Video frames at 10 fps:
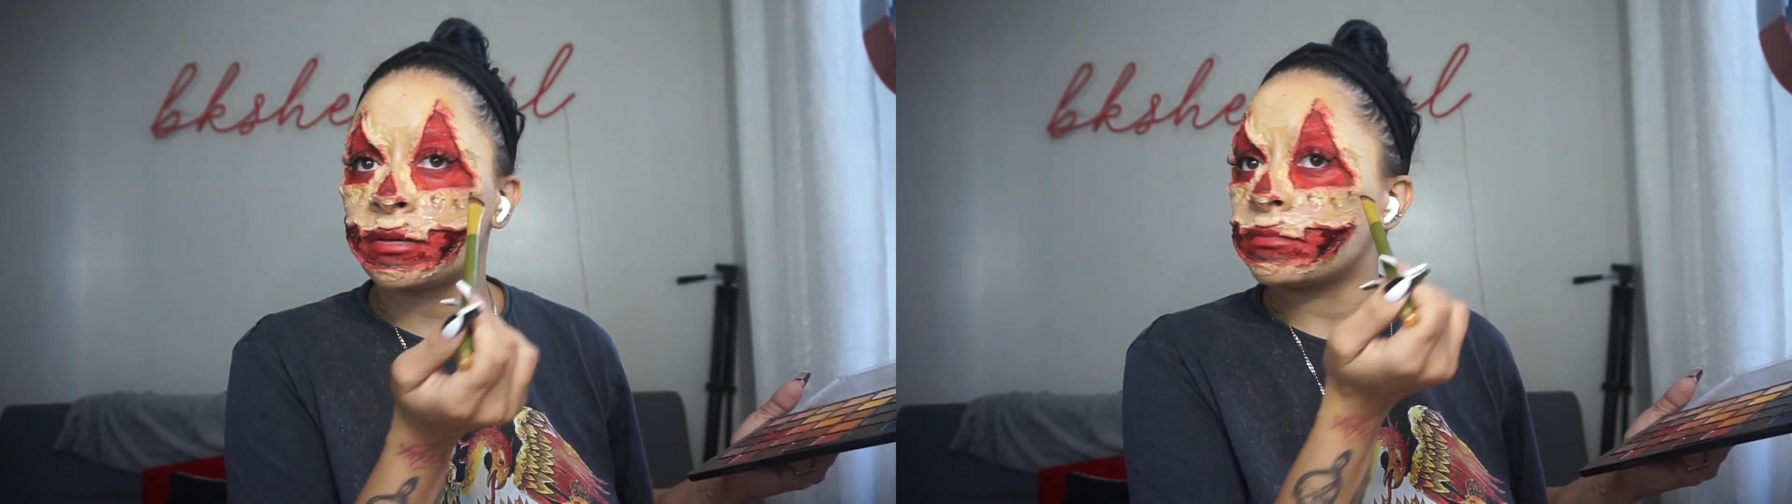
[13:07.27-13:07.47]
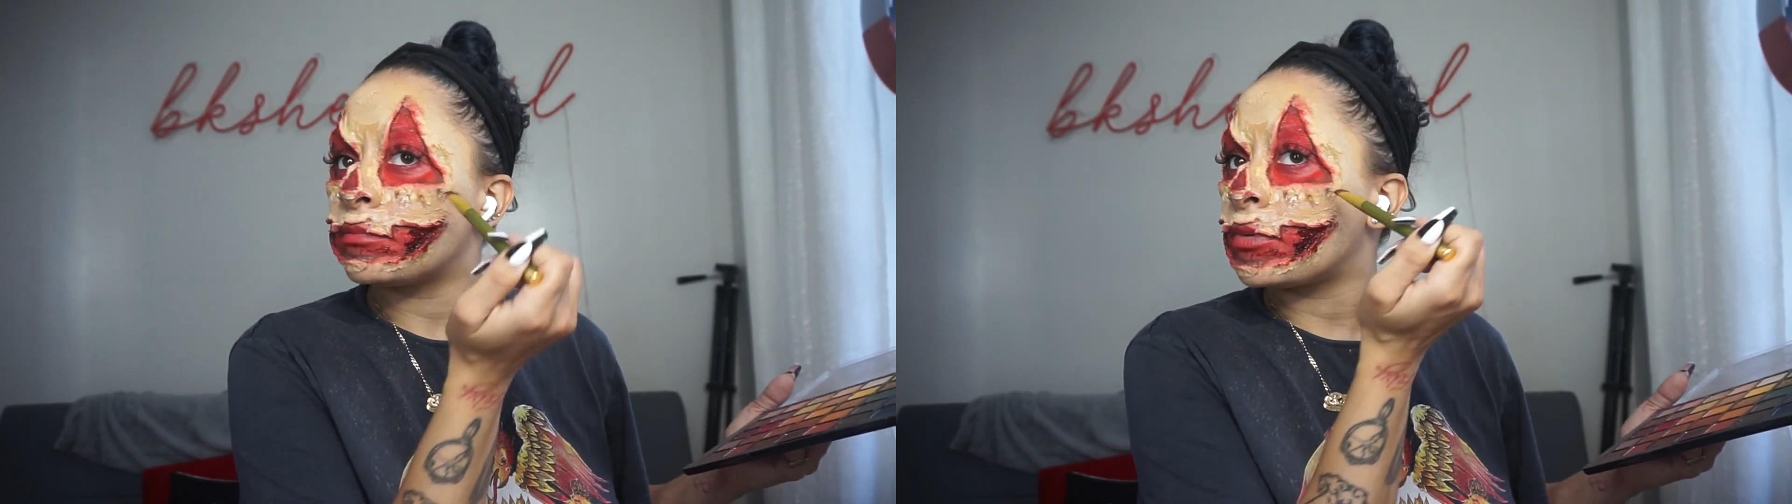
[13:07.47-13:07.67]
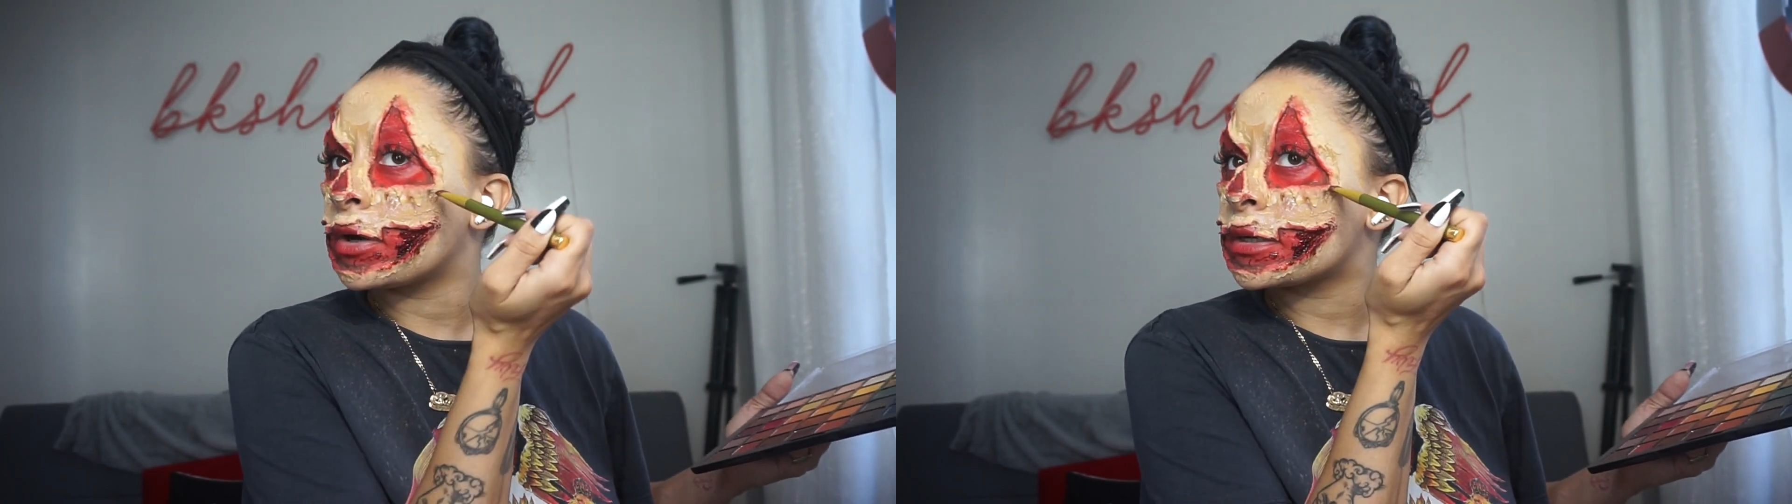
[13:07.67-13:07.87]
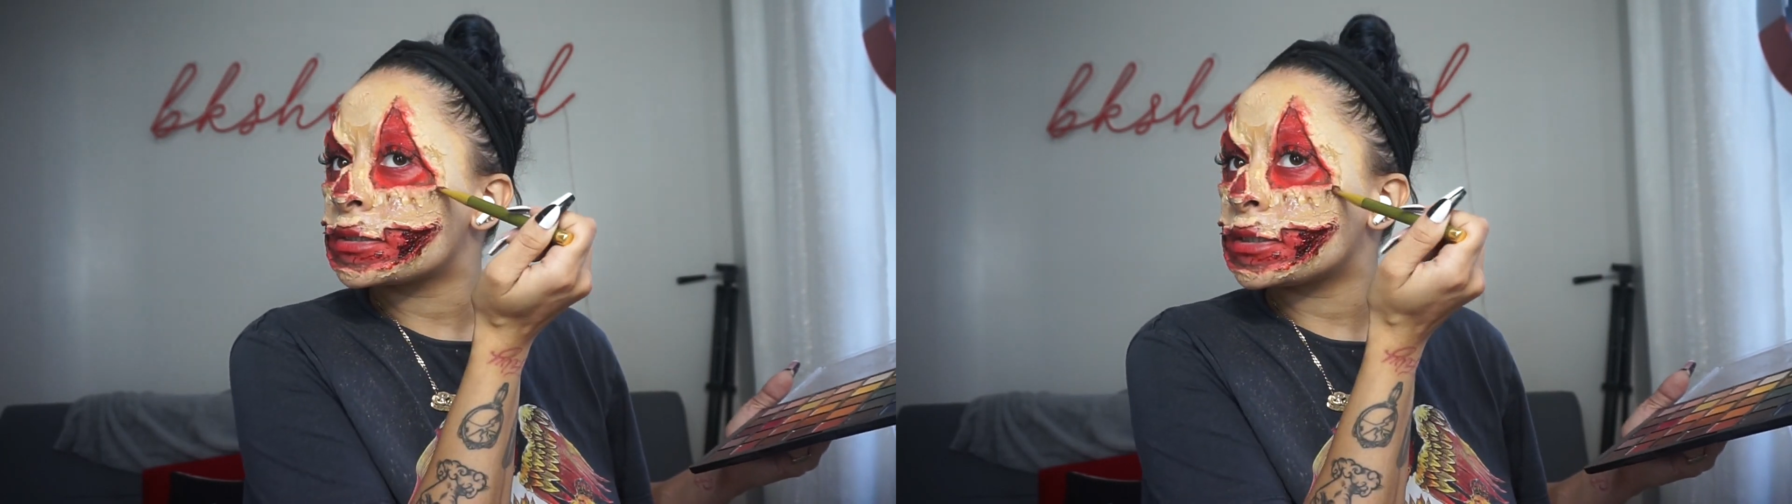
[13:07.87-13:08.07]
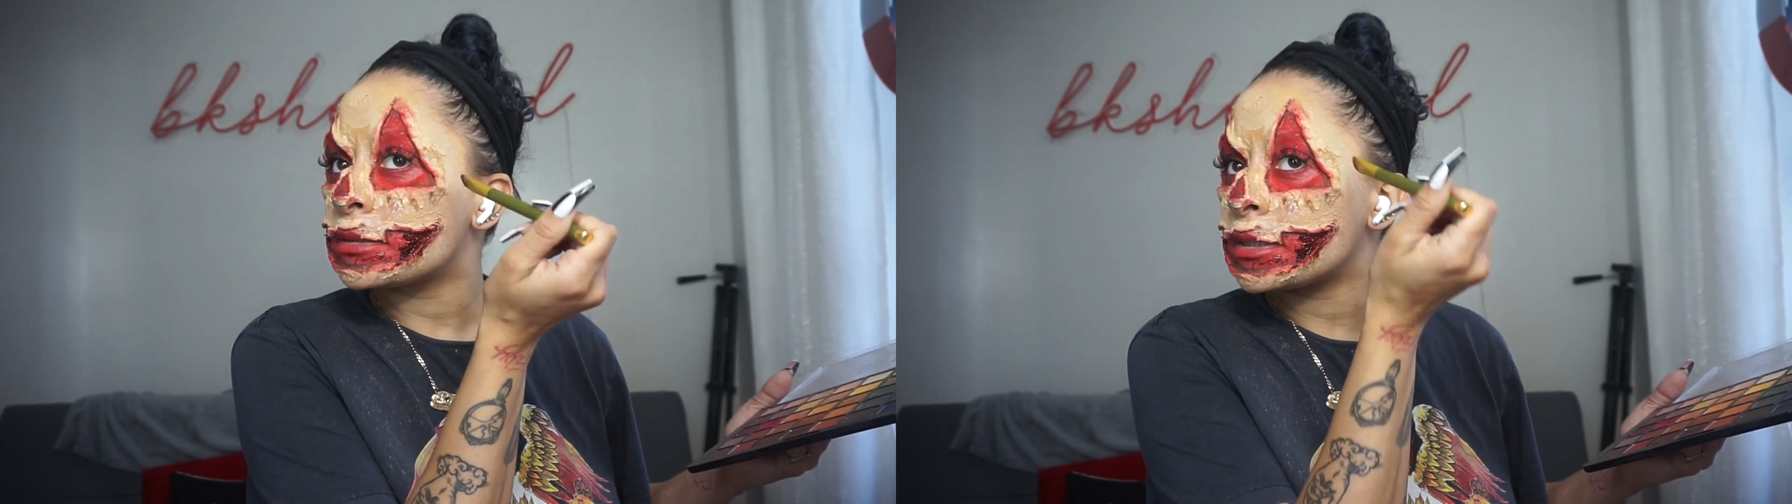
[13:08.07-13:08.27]
marks
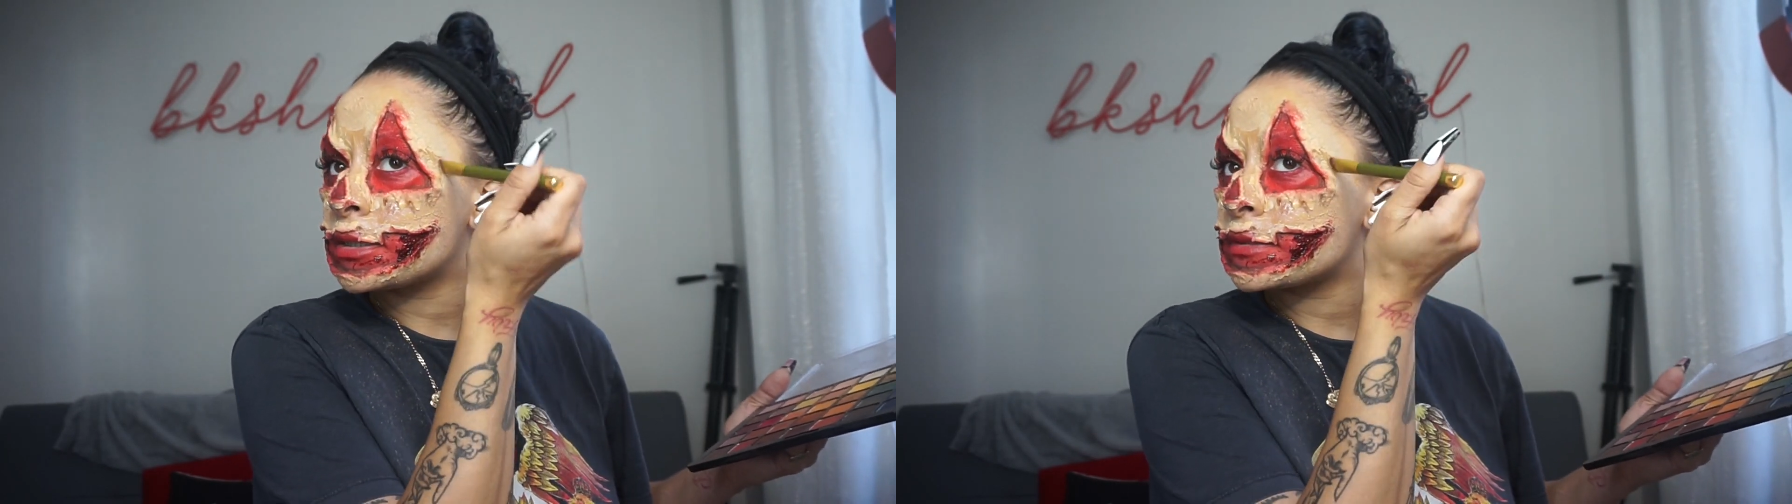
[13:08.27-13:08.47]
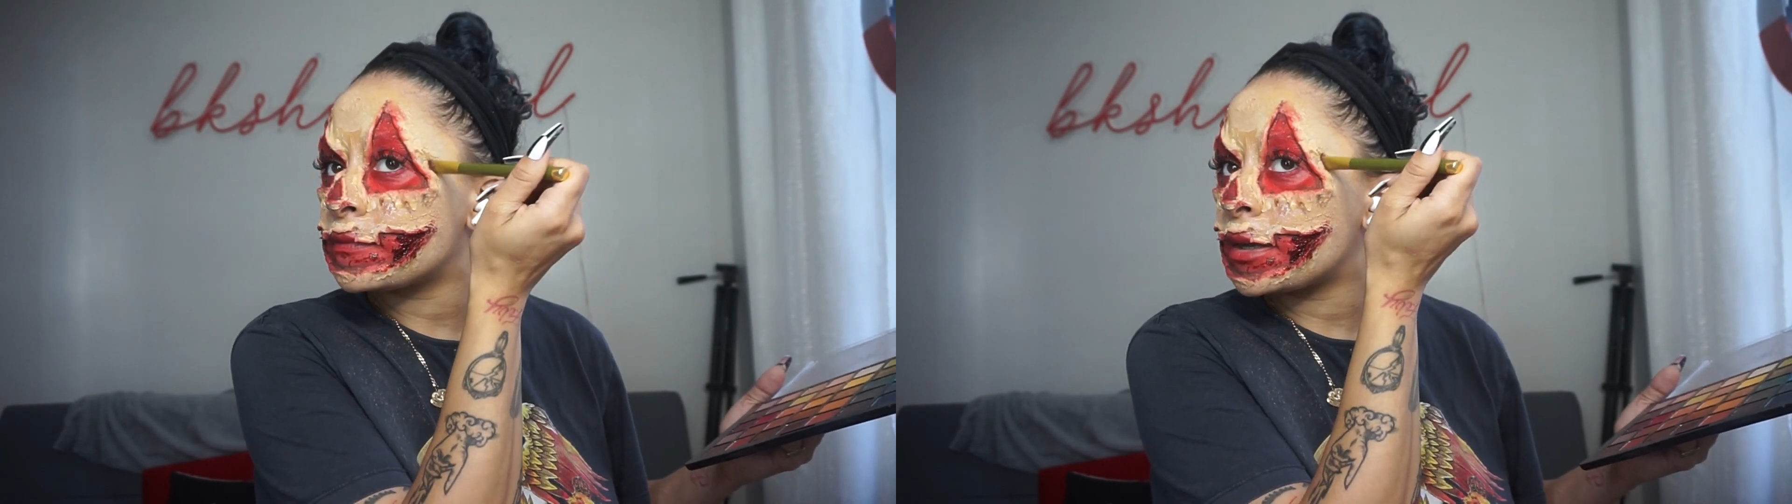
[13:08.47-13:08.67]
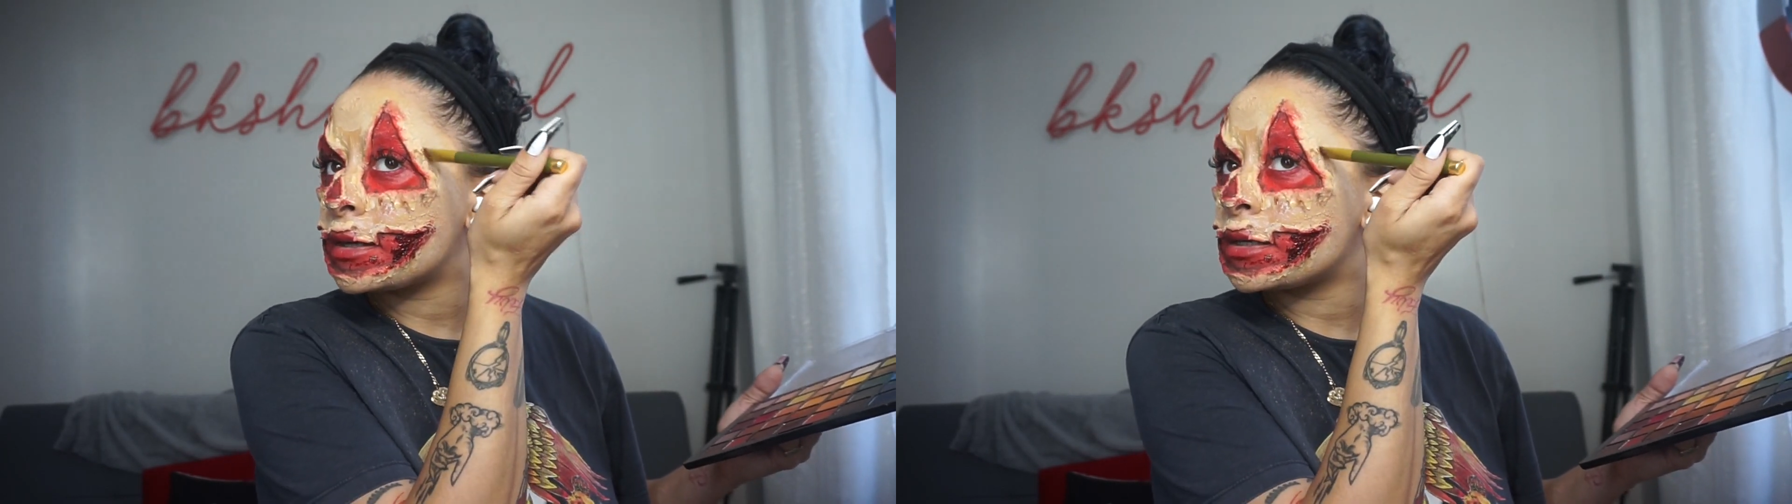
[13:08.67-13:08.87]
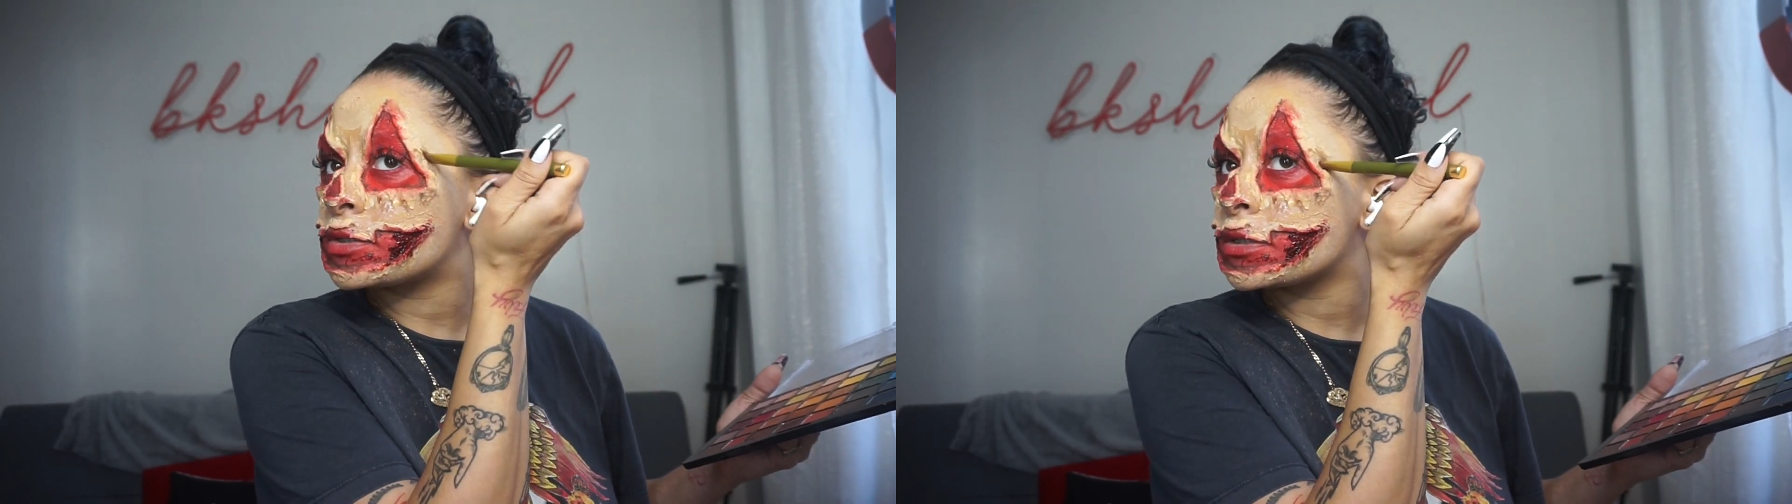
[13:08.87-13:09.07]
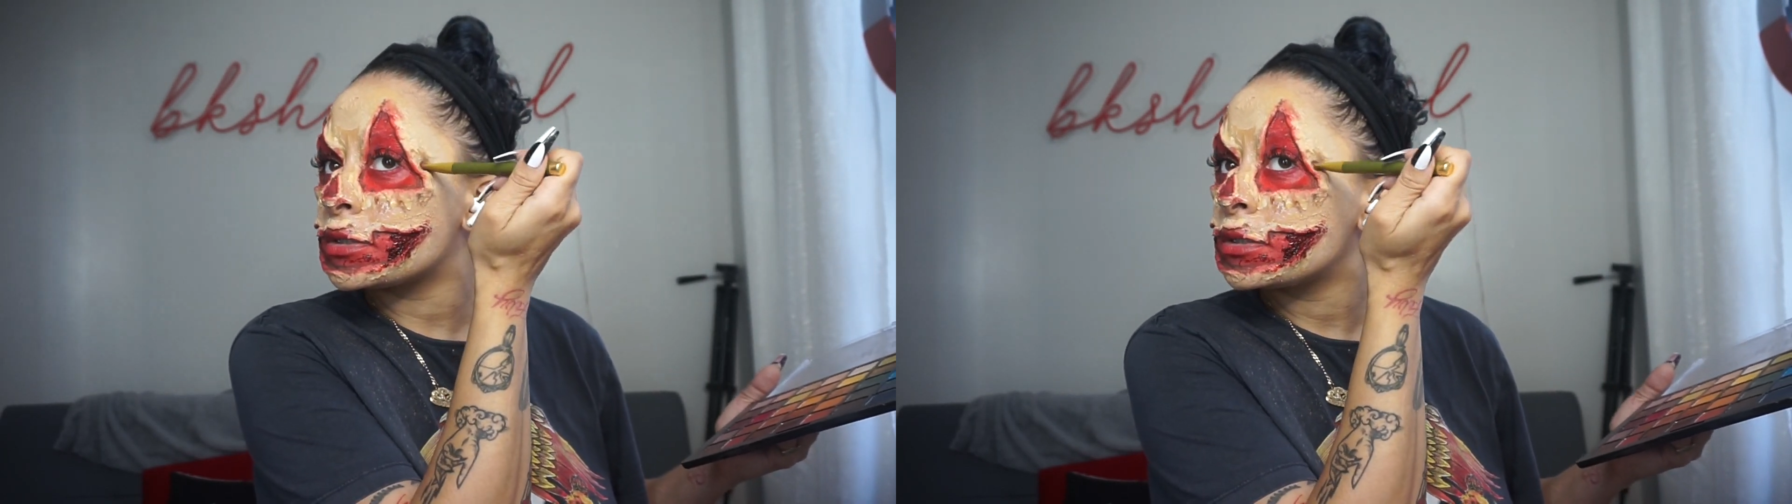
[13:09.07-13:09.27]
and things of that
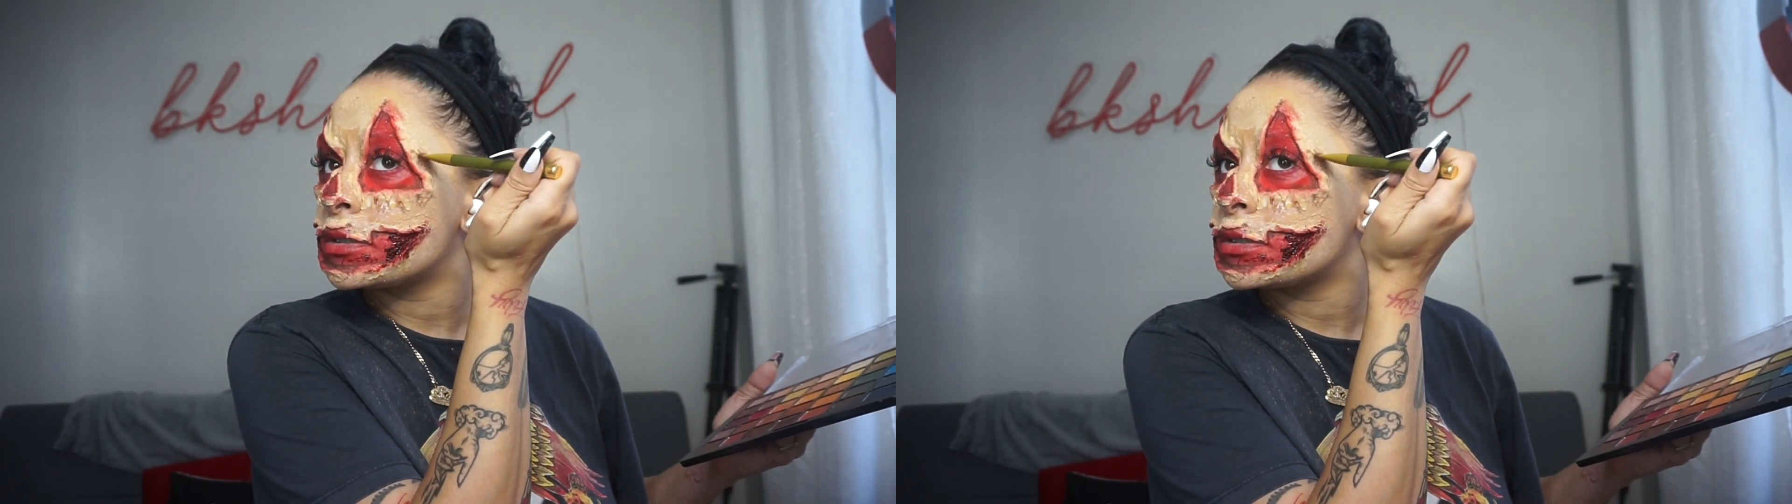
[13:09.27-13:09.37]
nature,